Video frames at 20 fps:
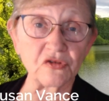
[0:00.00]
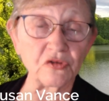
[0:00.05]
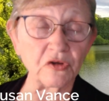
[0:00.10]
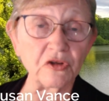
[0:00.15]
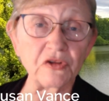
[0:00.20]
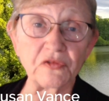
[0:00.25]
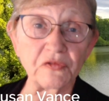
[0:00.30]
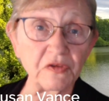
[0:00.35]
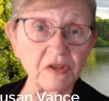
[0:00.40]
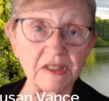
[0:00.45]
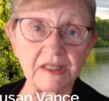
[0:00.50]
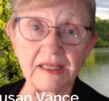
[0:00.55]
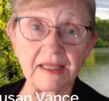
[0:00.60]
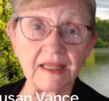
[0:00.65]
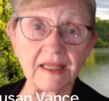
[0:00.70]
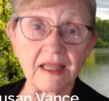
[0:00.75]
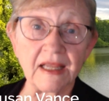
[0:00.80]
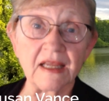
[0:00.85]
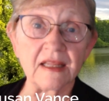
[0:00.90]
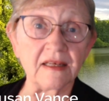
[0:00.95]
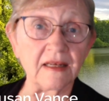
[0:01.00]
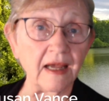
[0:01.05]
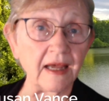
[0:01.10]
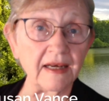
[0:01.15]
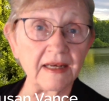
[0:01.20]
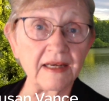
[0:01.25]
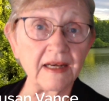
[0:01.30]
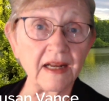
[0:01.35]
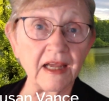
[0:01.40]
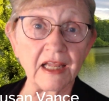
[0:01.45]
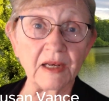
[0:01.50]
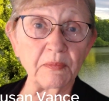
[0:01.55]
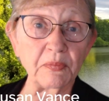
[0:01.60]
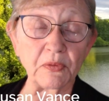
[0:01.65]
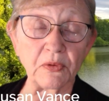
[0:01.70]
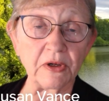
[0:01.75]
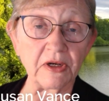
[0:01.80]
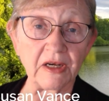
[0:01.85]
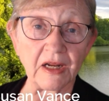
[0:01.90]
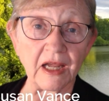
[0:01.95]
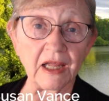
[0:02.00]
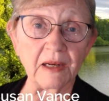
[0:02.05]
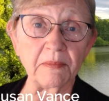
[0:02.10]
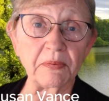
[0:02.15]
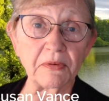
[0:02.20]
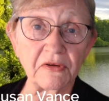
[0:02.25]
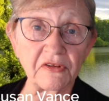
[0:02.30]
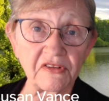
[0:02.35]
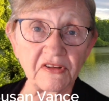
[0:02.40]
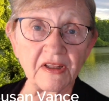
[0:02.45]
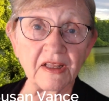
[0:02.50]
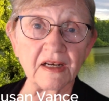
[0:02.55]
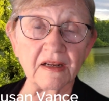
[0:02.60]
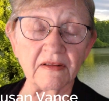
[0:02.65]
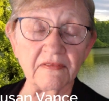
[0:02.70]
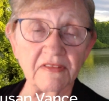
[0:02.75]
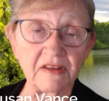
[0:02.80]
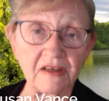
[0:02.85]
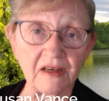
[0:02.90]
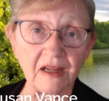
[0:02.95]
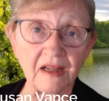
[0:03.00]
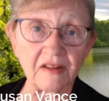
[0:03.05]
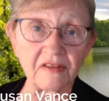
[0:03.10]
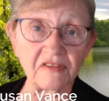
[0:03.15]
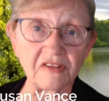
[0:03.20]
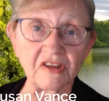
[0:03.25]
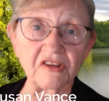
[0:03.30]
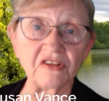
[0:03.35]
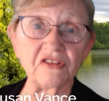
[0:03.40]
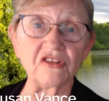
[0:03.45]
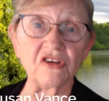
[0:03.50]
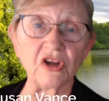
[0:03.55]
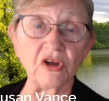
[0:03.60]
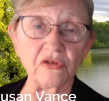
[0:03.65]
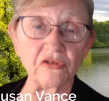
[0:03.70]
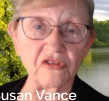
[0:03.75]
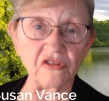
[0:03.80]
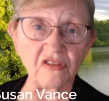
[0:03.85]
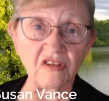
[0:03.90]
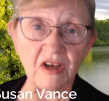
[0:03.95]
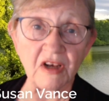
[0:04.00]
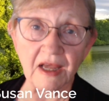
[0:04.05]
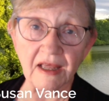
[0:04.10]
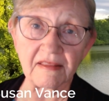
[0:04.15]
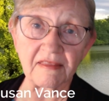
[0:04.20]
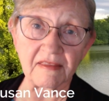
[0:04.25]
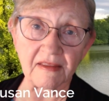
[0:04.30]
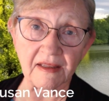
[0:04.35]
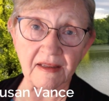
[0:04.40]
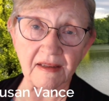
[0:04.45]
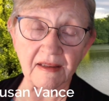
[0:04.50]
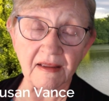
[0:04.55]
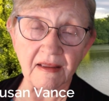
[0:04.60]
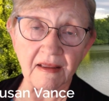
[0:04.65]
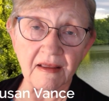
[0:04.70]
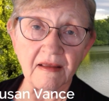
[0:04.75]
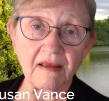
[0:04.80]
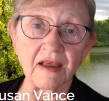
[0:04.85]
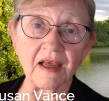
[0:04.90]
truthfully, 99.9% of the diocese knows nothing